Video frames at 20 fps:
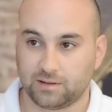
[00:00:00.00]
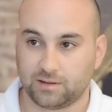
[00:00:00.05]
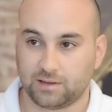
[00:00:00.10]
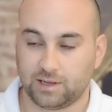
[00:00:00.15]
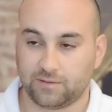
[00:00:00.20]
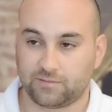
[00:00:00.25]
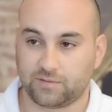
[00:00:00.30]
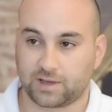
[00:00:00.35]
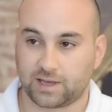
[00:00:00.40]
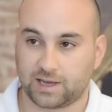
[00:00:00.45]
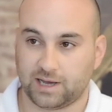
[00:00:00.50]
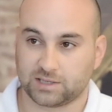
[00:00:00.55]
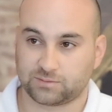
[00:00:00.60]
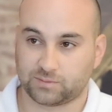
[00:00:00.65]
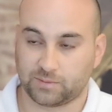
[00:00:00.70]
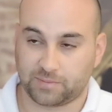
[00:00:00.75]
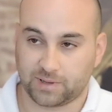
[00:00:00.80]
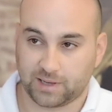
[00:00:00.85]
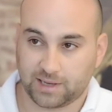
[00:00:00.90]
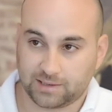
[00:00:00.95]
If the car's
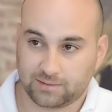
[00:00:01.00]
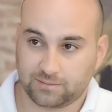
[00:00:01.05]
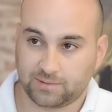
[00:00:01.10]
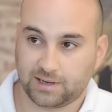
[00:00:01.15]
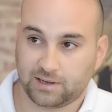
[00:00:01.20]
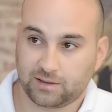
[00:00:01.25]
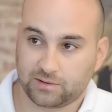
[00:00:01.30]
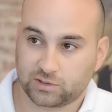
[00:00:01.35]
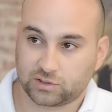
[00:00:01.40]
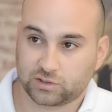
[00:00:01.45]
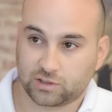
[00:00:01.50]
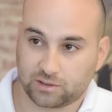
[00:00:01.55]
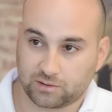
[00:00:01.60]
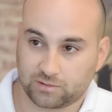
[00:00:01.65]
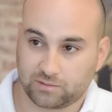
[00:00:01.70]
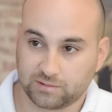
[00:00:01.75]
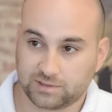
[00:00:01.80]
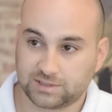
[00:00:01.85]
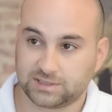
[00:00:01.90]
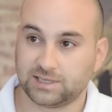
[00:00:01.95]
prepared well and it's got a
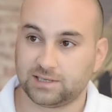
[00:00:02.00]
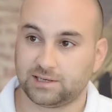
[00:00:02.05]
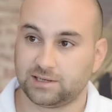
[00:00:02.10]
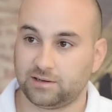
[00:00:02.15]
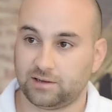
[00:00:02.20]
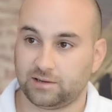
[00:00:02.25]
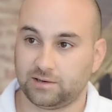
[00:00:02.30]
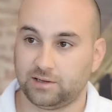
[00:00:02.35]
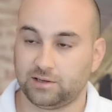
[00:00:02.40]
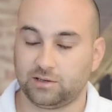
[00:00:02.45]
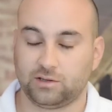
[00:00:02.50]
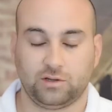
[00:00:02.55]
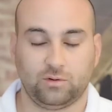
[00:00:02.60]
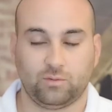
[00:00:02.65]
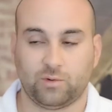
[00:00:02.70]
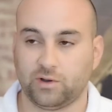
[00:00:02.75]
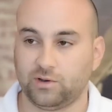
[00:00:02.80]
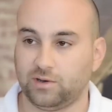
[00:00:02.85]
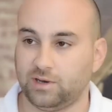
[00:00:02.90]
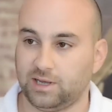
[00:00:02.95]
good sealant on it, you
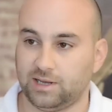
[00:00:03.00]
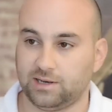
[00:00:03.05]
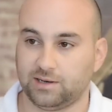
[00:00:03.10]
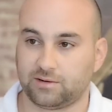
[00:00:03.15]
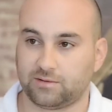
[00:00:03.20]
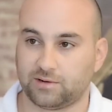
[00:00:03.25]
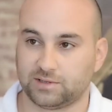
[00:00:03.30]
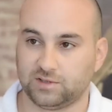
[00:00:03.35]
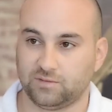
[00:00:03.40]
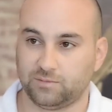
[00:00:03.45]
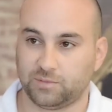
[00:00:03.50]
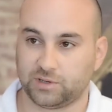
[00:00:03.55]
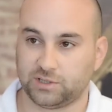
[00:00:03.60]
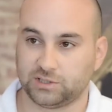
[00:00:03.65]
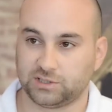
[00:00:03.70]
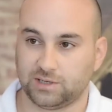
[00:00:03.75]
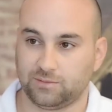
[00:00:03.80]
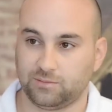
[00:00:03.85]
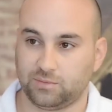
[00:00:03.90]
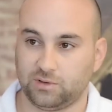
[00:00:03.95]
won't need an aggressive body
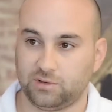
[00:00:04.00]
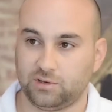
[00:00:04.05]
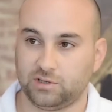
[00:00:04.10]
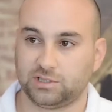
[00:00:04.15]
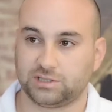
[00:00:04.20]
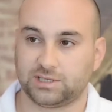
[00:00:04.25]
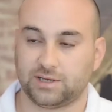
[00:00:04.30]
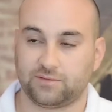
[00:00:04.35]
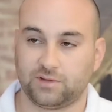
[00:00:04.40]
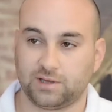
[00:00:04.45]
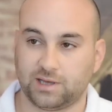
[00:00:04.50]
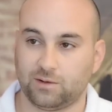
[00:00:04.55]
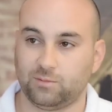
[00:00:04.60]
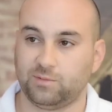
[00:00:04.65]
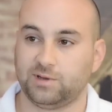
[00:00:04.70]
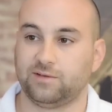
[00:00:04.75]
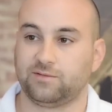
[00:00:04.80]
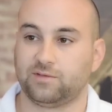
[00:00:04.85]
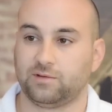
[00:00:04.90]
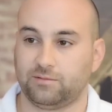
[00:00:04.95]
shampoo. You just have to get
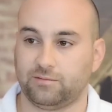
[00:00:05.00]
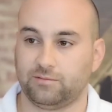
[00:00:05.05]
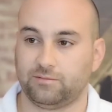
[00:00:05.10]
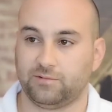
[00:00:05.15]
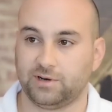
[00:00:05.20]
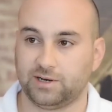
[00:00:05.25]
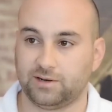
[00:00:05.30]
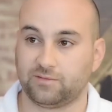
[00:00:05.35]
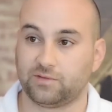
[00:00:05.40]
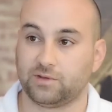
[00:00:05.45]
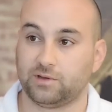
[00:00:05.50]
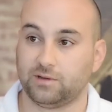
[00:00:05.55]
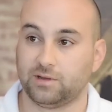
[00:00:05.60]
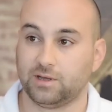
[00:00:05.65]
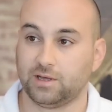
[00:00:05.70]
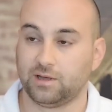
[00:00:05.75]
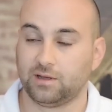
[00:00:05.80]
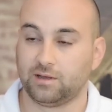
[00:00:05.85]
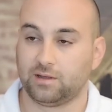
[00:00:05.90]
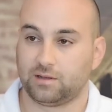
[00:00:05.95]
rid of the
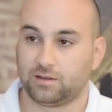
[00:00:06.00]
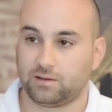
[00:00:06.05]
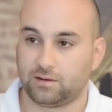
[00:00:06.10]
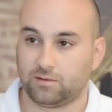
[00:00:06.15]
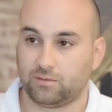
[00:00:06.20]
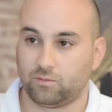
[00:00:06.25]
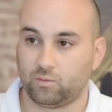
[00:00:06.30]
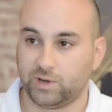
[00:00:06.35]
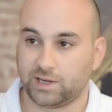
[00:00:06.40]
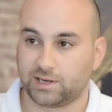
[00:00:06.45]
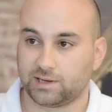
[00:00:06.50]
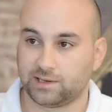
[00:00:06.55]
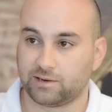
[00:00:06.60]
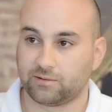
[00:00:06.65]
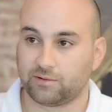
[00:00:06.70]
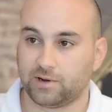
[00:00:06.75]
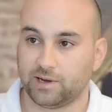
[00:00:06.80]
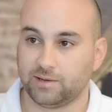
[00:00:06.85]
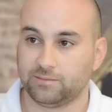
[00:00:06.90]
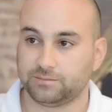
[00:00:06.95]
weekly
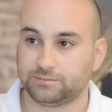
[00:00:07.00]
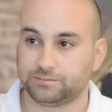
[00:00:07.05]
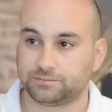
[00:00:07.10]
grind.